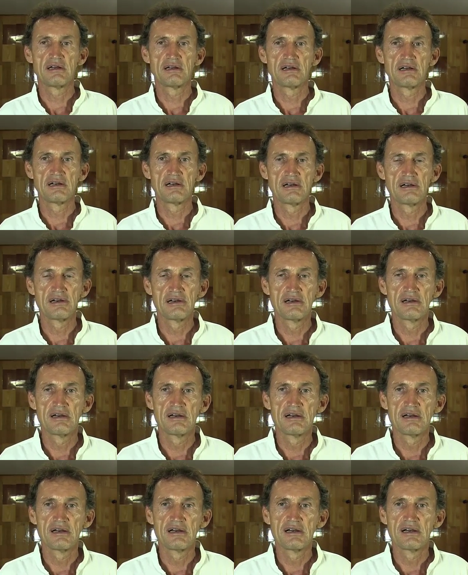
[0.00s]

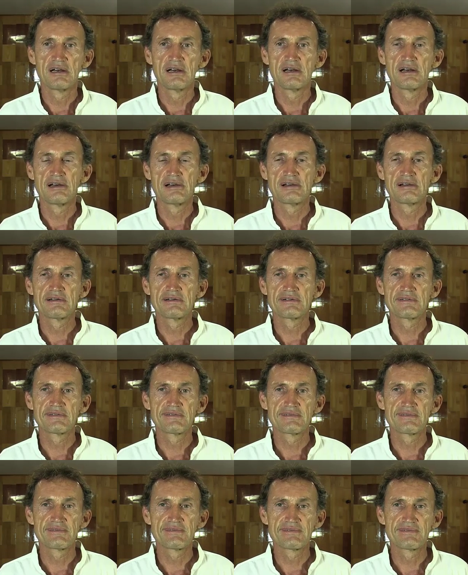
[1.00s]

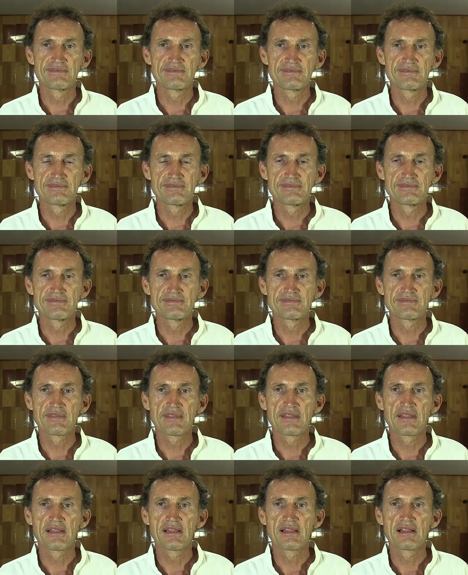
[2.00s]

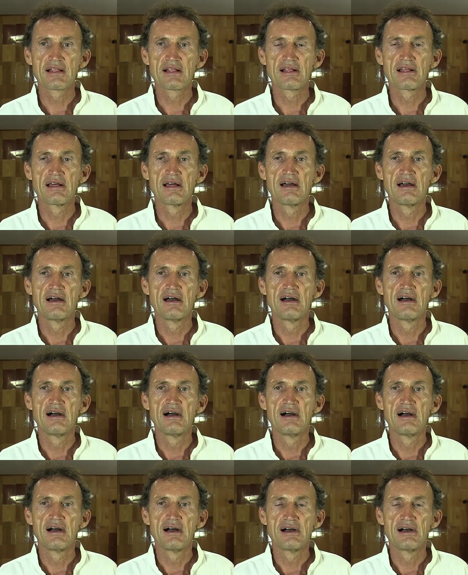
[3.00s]
(silence)